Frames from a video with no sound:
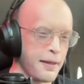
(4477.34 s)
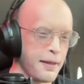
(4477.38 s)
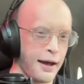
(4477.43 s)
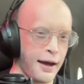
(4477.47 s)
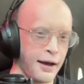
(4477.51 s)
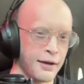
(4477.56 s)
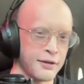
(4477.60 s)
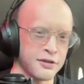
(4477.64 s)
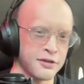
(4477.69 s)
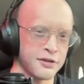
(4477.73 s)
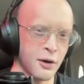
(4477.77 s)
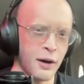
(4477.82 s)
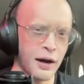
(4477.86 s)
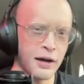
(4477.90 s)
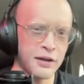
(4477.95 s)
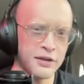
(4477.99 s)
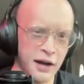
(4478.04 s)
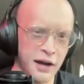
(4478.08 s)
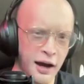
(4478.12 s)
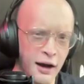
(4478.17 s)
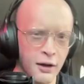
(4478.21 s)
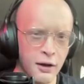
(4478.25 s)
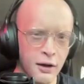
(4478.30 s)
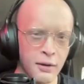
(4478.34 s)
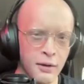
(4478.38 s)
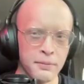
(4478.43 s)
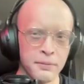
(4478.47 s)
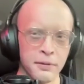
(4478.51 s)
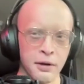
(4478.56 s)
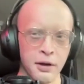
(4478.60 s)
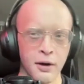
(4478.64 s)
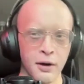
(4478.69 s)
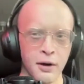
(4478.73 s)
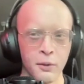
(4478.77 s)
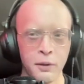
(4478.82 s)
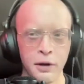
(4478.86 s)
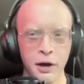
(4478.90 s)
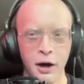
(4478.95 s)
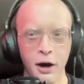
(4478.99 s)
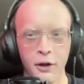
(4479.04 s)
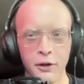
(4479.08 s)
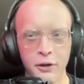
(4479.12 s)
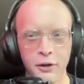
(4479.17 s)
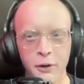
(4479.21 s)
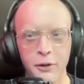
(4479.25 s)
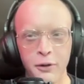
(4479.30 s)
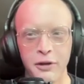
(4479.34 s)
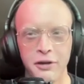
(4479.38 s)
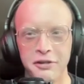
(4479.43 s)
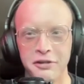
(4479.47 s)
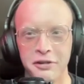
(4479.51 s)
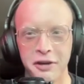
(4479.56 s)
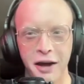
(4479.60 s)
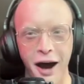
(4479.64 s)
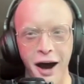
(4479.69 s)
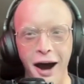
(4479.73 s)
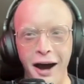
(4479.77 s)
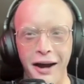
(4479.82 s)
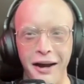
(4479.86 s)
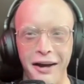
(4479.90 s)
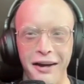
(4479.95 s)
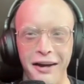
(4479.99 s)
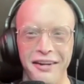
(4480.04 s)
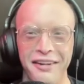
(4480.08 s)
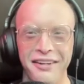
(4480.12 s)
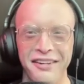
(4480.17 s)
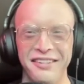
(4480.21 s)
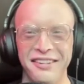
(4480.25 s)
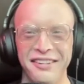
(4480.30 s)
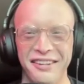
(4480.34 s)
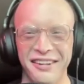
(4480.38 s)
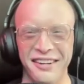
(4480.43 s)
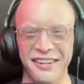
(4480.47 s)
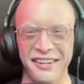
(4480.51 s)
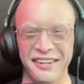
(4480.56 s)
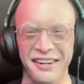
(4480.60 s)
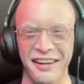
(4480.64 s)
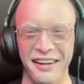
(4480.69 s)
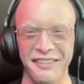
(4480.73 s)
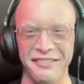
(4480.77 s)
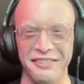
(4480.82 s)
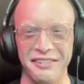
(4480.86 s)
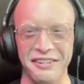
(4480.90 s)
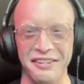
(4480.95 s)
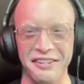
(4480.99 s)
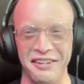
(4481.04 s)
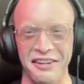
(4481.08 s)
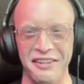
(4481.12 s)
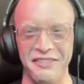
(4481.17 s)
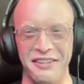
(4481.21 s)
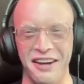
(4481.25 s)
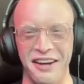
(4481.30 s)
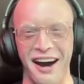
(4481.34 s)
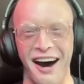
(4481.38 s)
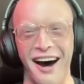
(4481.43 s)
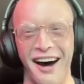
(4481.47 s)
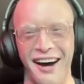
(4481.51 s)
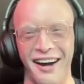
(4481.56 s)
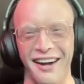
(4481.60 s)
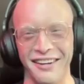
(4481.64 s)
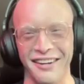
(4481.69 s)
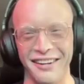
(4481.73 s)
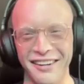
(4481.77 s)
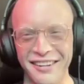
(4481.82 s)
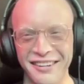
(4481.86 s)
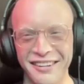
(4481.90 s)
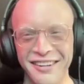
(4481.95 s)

And so I tell him, you know, we all know this guy named Razib Khan.